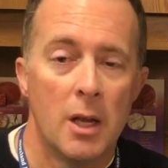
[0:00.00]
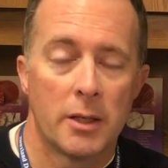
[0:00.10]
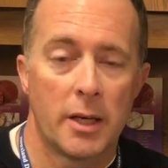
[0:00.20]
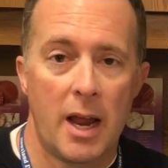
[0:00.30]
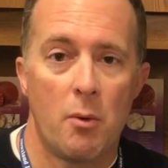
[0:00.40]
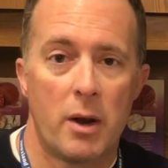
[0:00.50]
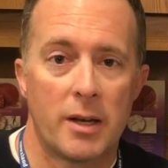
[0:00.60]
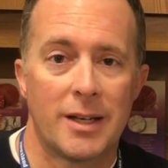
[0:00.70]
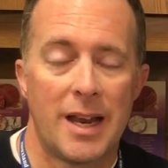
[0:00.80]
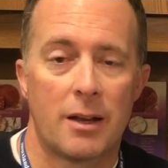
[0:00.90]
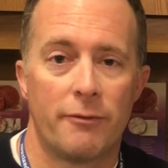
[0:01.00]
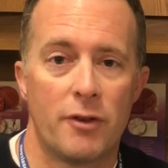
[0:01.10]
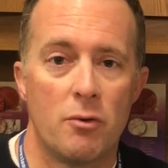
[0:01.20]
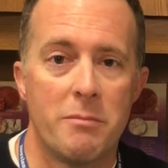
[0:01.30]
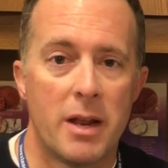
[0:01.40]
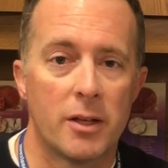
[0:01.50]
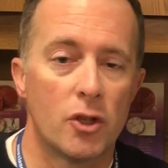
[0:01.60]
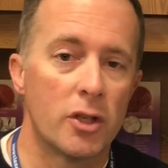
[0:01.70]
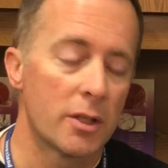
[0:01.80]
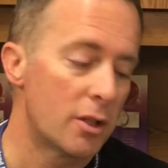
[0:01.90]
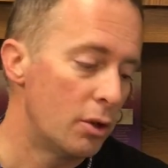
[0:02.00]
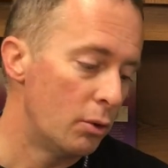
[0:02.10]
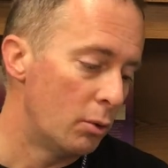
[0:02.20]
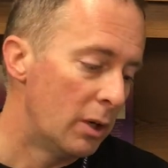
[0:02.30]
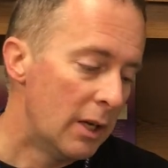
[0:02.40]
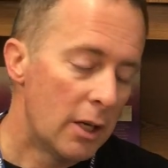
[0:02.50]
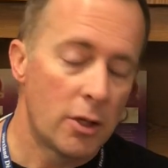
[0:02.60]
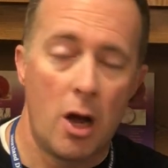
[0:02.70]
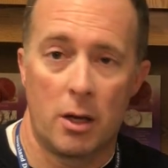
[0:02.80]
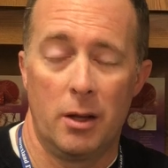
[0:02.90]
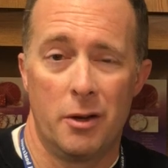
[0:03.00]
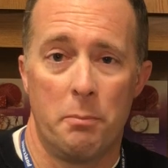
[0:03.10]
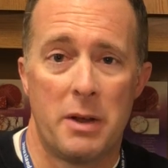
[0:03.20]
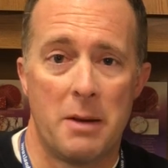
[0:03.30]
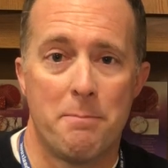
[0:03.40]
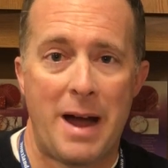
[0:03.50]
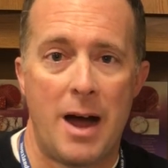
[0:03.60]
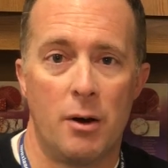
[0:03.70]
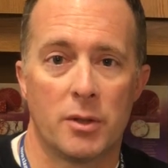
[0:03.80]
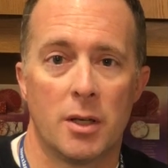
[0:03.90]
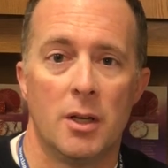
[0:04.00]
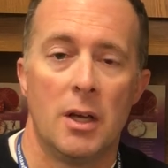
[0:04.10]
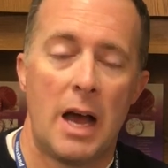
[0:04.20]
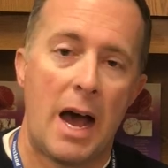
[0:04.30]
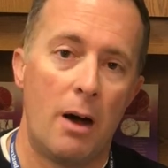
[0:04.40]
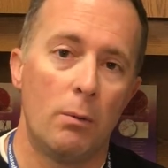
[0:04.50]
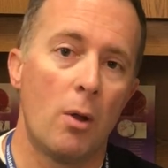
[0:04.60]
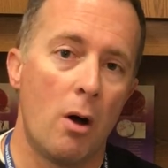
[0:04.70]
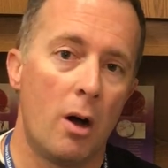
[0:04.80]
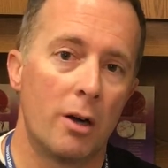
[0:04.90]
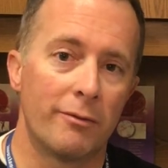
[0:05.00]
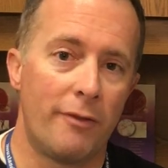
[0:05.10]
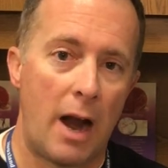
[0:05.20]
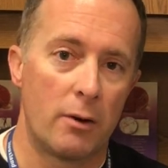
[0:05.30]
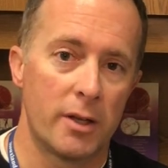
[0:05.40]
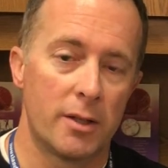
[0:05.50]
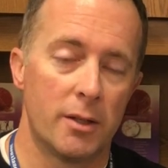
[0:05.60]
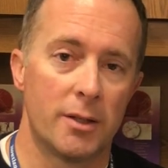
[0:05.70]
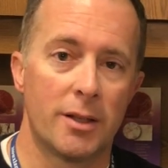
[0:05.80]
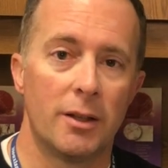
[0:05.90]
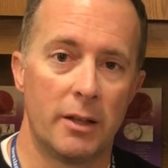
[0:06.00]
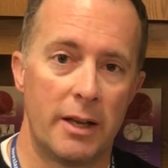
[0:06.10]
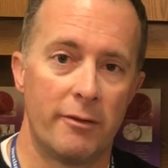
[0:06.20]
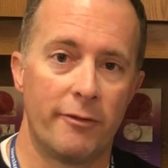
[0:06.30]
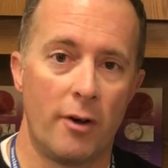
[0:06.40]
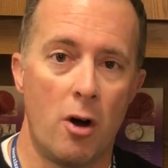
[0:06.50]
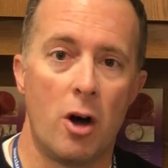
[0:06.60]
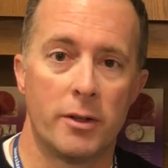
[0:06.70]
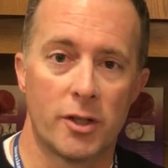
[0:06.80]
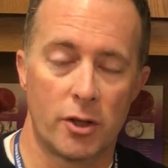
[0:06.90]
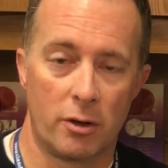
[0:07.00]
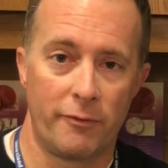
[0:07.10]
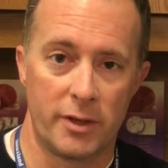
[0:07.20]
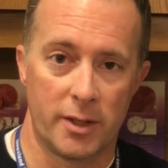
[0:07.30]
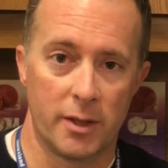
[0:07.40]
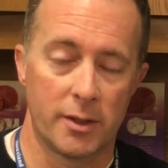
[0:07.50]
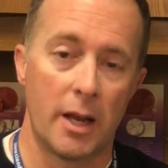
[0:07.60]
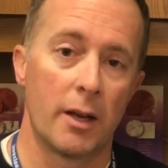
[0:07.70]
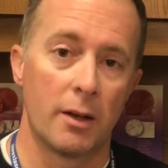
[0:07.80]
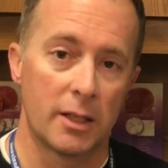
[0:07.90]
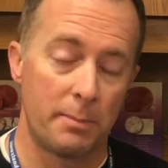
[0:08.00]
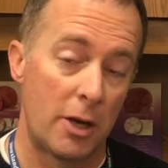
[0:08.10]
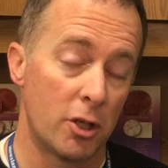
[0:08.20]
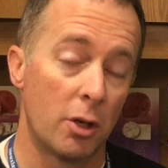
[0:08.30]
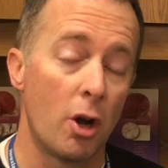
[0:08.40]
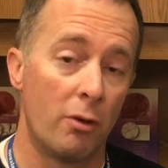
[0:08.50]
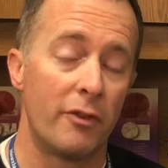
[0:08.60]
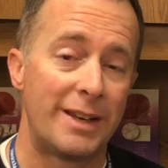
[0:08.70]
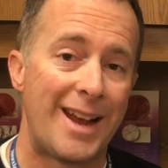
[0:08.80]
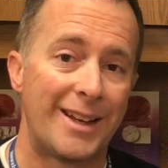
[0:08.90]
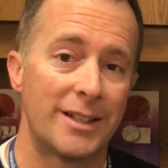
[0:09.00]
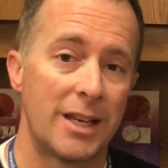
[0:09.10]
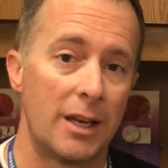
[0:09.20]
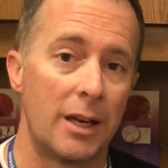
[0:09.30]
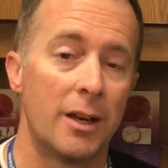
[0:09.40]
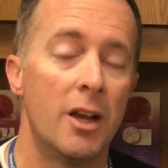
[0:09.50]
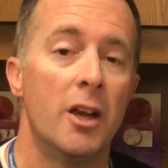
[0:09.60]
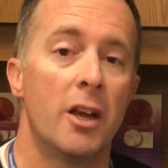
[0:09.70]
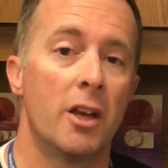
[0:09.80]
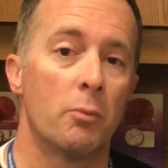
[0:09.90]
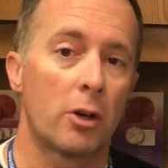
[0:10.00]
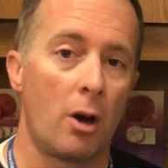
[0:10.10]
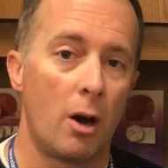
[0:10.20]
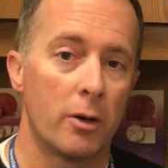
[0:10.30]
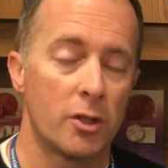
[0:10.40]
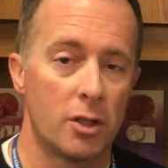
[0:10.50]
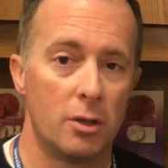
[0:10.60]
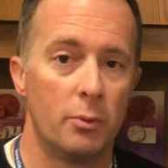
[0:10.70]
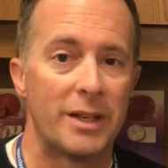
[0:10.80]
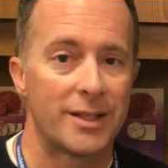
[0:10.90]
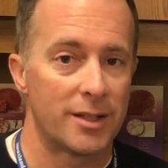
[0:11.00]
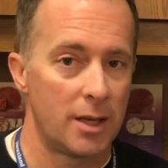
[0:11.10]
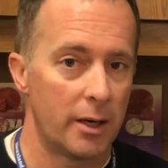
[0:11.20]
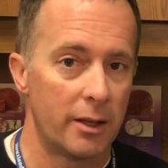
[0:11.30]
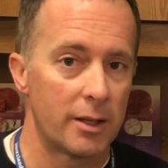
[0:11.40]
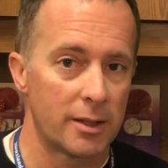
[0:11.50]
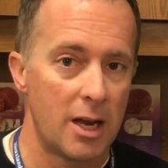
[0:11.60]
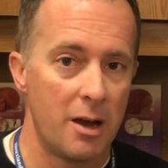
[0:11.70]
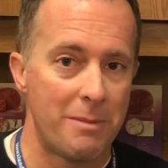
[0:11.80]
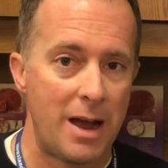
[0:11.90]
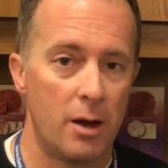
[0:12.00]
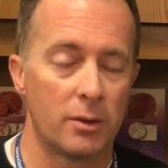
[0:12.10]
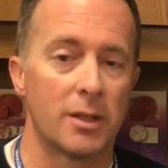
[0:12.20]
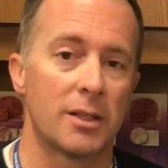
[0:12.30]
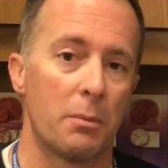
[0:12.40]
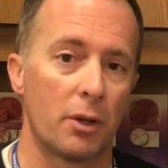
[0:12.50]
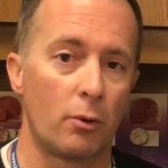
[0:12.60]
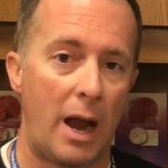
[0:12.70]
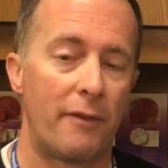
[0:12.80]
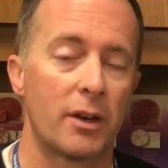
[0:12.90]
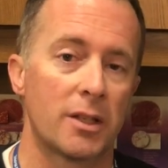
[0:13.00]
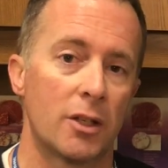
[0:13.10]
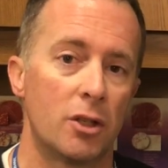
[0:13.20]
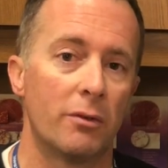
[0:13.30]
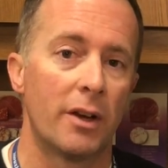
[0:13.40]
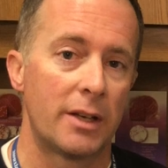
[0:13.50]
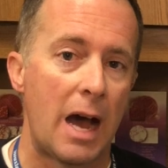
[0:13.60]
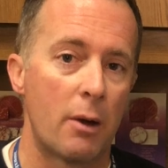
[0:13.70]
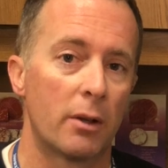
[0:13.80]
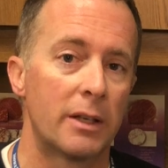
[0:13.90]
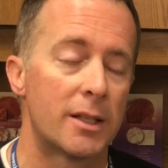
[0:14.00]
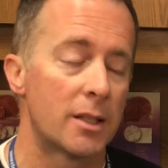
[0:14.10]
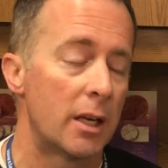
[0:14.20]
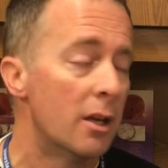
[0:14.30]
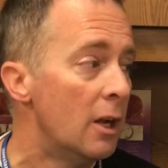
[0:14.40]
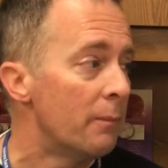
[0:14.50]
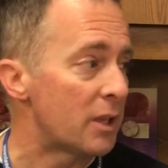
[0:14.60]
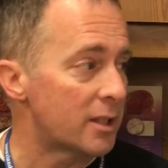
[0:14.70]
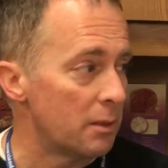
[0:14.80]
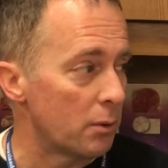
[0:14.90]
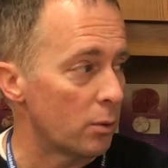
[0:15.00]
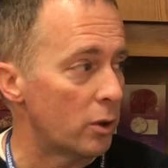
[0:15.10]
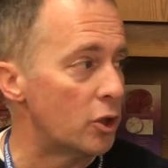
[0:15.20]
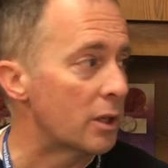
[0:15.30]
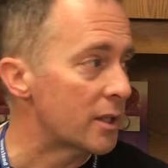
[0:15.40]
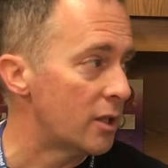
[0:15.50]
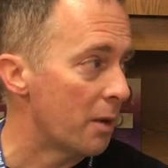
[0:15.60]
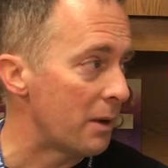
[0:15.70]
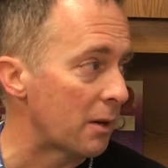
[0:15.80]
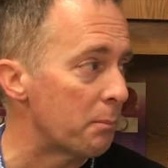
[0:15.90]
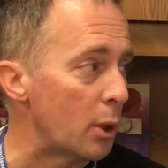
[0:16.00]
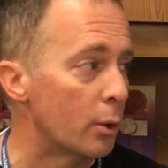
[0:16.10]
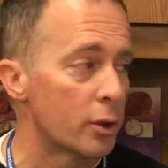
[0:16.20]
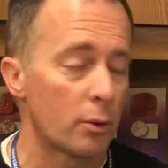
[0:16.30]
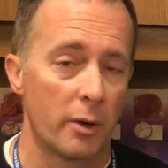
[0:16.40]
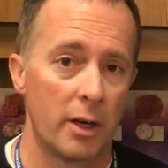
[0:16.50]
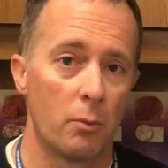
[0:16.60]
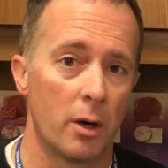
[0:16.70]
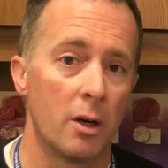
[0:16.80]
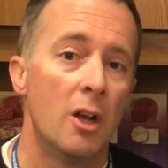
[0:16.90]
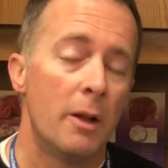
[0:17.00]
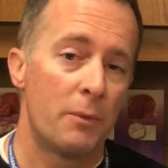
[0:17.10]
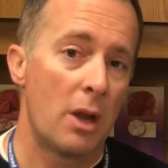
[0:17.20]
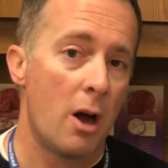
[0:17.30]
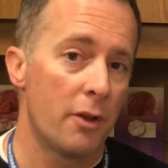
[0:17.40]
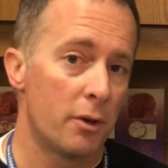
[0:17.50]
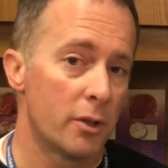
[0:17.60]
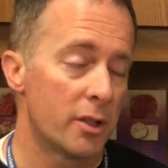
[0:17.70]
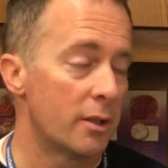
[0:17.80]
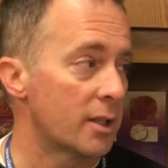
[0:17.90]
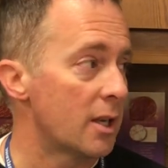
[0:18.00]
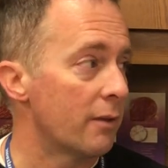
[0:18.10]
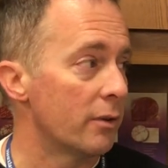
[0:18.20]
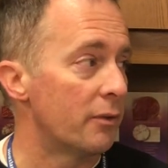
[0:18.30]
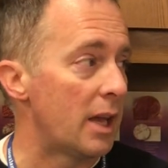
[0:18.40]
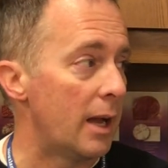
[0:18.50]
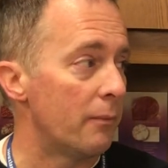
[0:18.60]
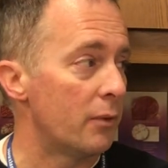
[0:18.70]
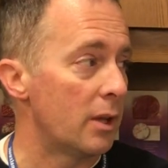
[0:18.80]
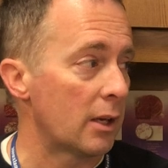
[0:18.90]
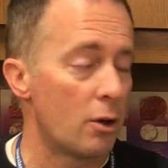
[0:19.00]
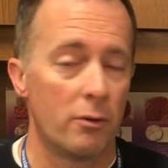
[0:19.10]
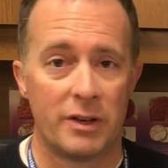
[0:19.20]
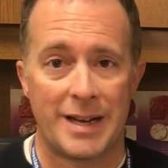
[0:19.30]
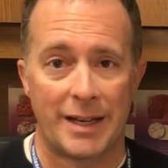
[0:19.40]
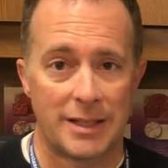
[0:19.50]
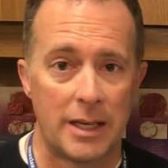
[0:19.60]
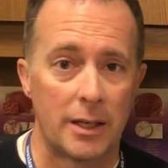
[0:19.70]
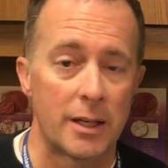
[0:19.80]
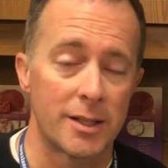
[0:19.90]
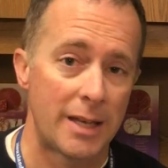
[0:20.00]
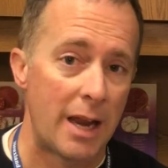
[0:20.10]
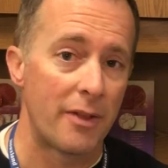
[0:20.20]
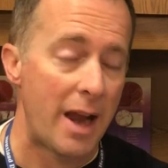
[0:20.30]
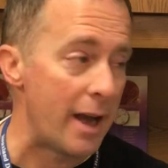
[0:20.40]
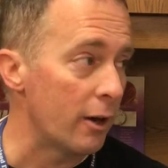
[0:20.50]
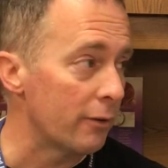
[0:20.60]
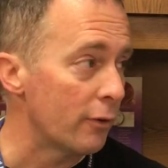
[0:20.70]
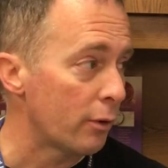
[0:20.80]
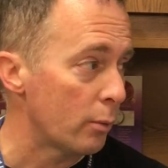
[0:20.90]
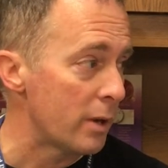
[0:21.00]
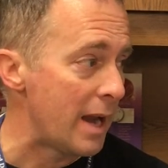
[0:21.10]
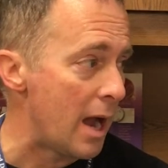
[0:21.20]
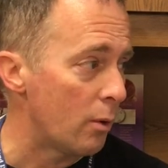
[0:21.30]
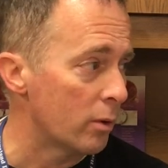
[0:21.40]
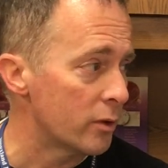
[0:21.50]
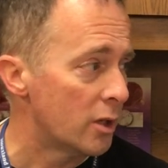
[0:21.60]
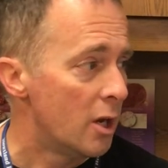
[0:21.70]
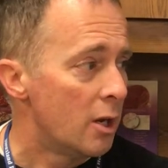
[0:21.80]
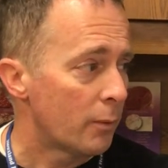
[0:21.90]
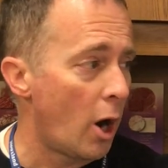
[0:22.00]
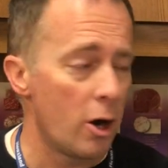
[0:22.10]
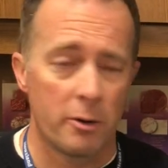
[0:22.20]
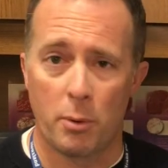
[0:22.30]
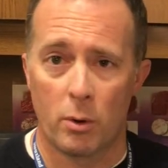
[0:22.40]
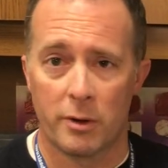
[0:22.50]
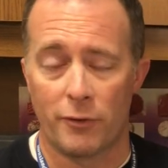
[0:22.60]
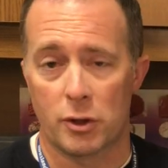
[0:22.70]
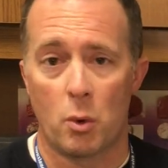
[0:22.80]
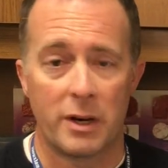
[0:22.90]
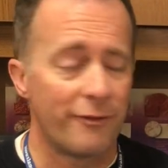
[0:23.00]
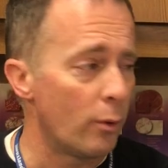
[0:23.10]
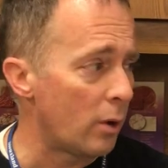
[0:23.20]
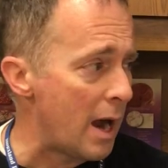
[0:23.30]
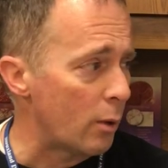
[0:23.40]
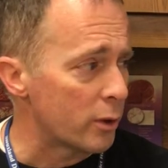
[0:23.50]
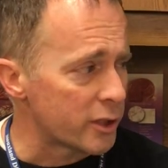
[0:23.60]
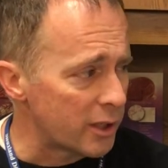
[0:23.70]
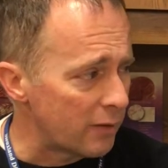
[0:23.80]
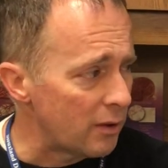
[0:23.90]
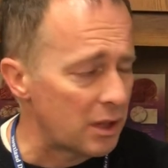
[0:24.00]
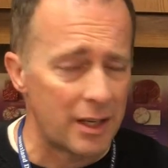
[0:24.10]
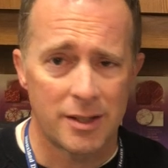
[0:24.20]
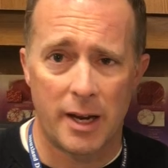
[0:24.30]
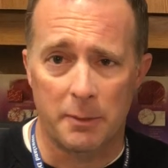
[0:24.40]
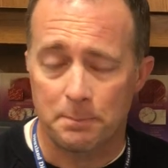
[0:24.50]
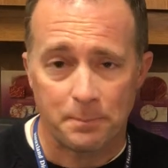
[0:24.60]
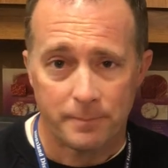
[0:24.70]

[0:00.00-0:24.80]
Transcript: Today I wanted to take a few minutes just to talk a little bit about how long viruses live on surfaces and especially COVID-19 in regards to this study that's come out and some of the graphics that you've undoubtedly seen that's similar to what you can see on my computer screen where the authors discovered that that COVID-19 can stay in the air for three hours cardboard for 24 hours, and even things like